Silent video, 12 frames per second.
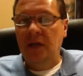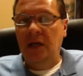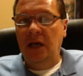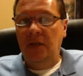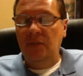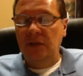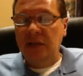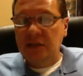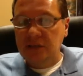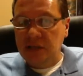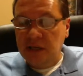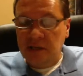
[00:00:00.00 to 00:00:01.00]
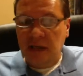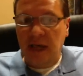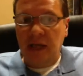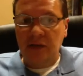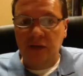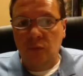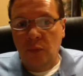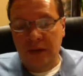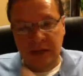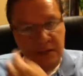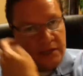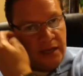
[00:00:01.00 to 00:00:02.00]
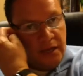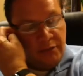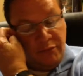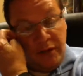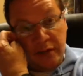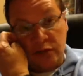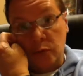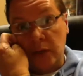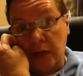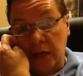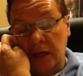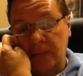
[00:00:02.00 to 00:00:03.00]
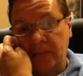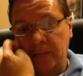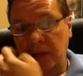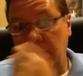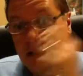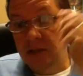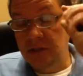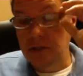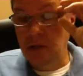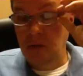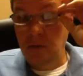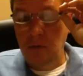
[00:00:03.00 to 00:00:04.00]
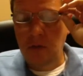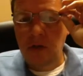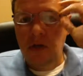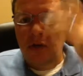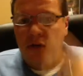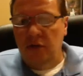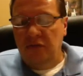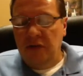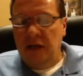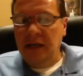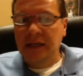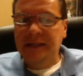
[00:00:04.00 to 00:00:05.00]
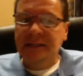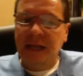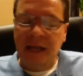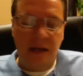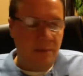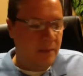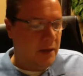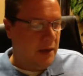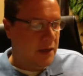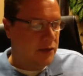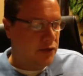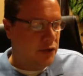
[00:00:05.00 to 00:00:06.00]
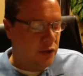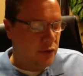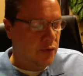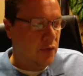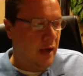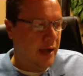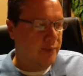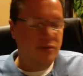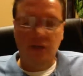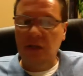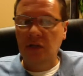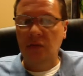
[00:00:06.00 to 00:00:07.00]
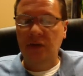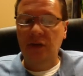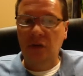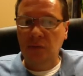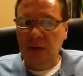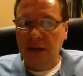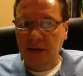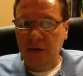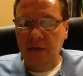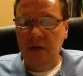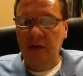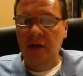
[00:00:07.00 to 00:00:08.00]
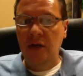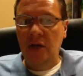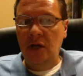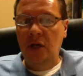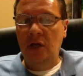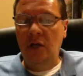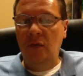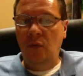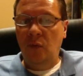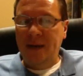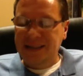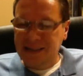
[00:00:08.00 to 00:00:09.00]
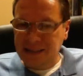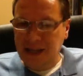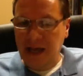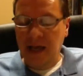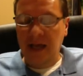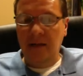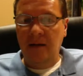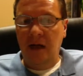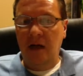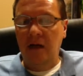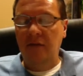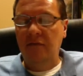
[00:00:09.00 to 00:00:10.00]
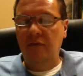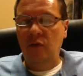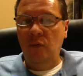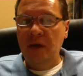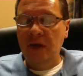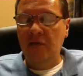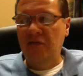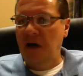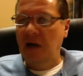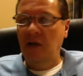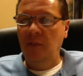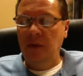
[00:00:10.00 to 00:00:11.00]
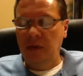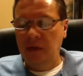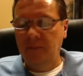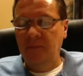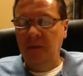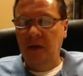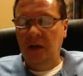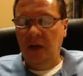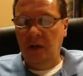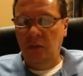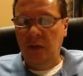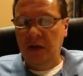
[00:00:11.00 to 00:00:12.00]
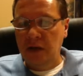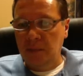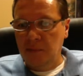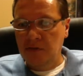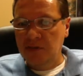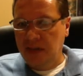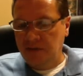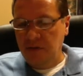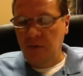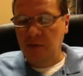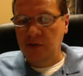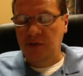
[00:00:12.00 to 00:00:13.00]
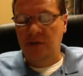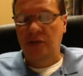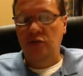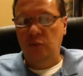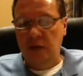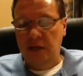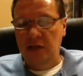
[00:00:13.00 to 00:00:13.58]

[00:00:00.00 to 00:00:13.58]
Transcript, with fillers: I'm going to extend that to Wednesday of next week. And so your final exam is due absolutely no later than Wednesday of the week following uh, week number seven, which is this week.